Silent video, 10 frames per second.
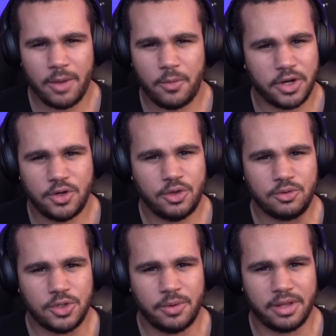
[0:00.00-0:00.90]
why wouldn't
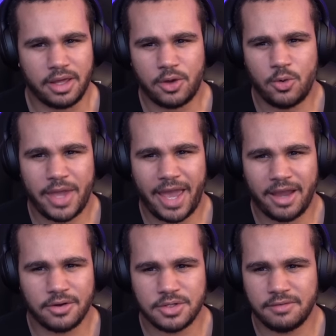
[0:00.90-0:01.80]
you do it? Like, who
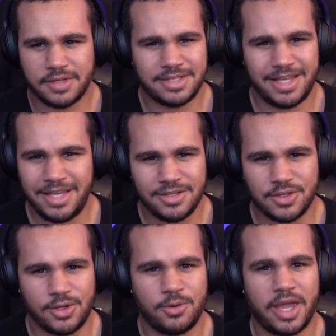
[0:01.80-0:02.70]
cares if it's
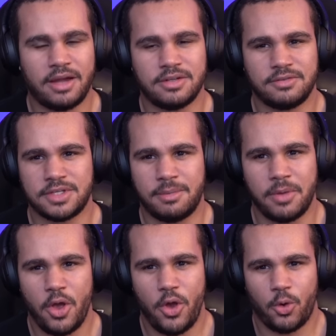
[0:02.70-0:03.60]
easy? Who cares if
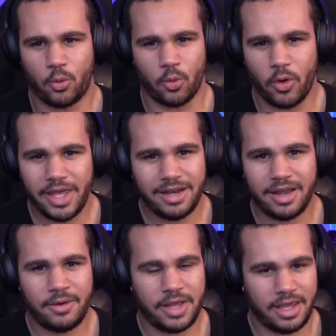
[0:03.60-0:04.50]
some
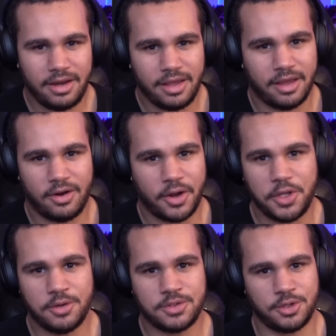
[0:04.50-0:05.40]
roided out idiot
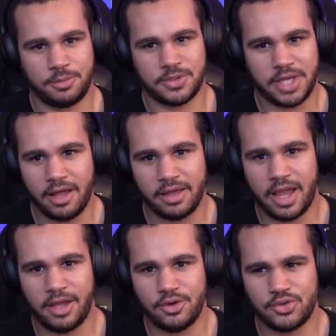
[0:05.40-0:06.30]
on YouTube is
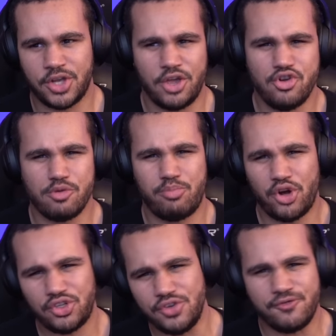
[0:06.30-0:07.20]
yelling at you saying you're a
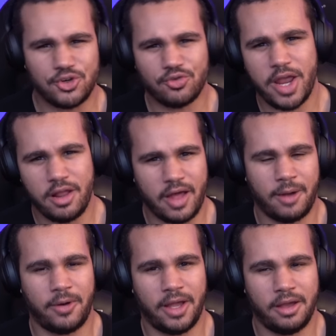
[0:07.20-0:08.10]
pussy for training
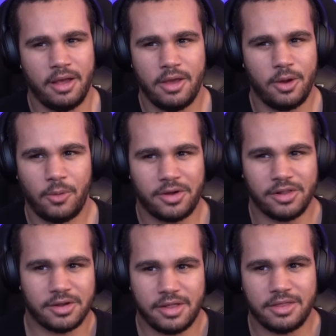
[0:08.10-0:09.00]
that way? Well,
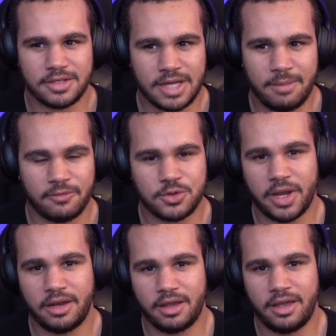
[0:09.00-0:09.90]
clearly, this type of
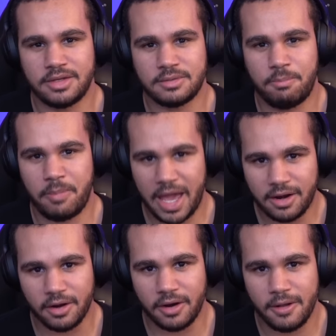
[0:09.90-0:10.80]
training is
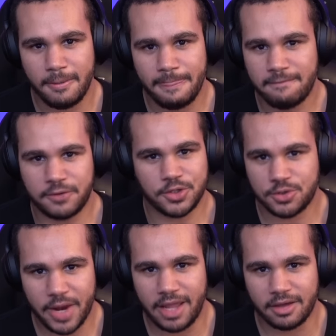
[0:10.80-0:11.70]
better for
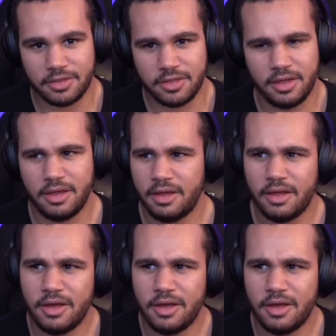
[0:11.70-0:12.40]
strength.